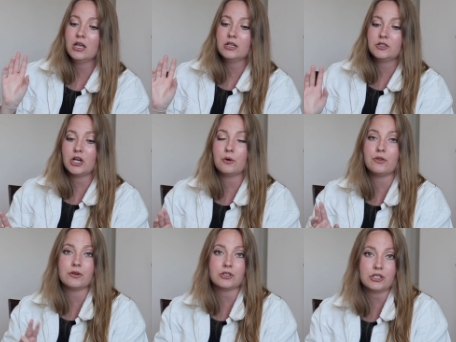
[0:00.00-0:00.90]
So
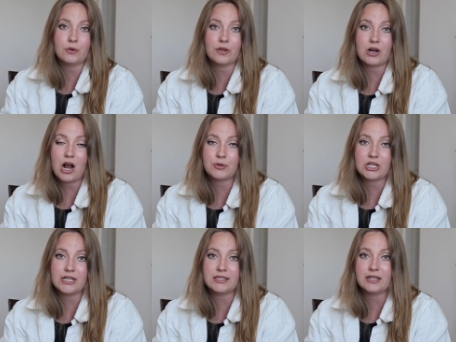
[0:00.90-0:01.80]
those are two other
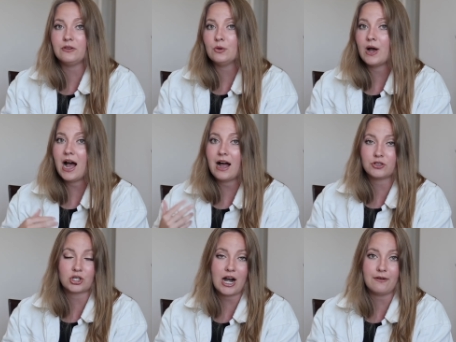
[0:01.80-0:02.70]
options if you have
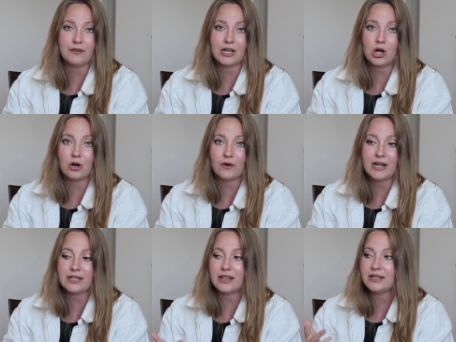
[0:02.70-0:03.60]
traffic
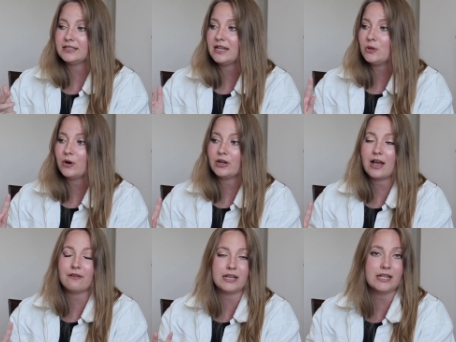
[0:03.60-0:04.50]
already, like say you already
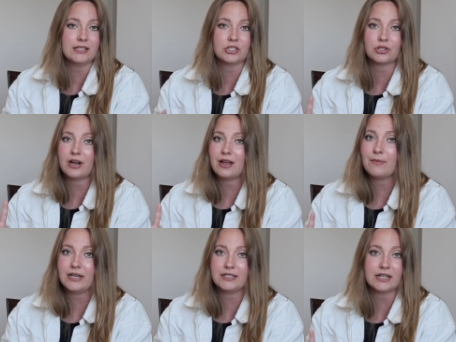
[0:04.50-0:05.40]
have an Instagram
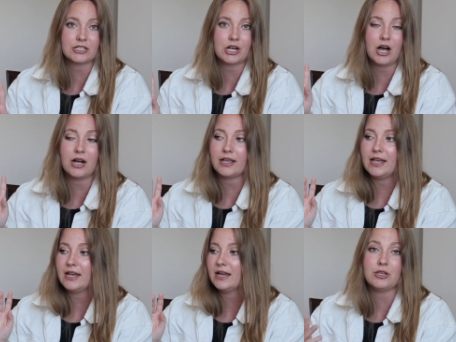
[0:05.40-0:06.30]
and a TikTok
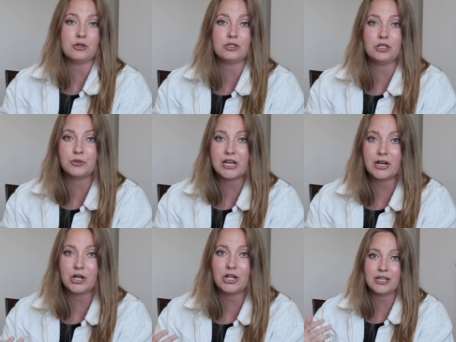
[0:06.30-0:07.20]
and a YouTube
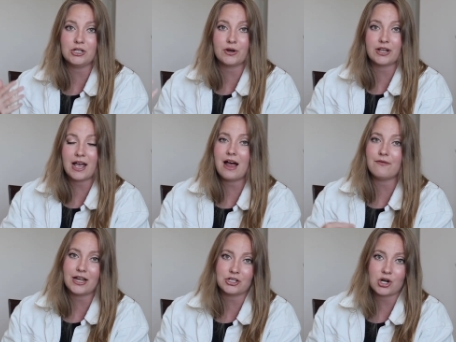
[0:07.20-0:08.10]
channel and you already have
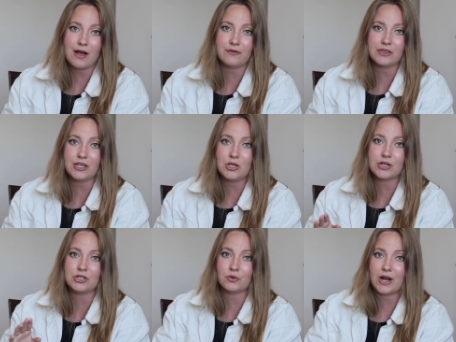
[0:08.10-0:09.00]
that traffic that you
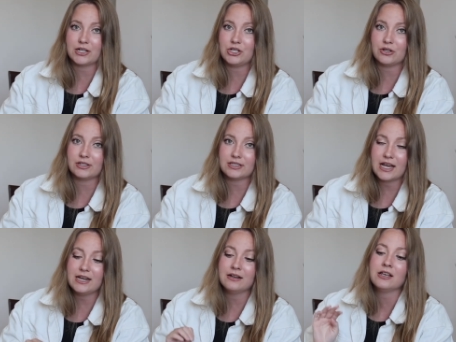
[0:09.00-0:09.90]
can direct to your
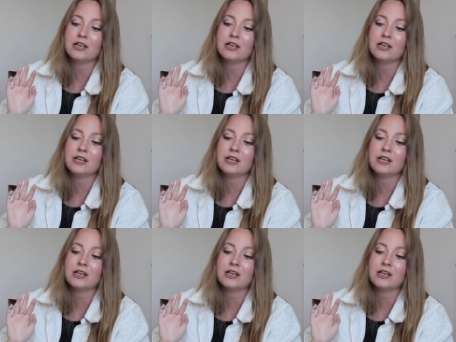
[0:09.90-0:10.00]
site.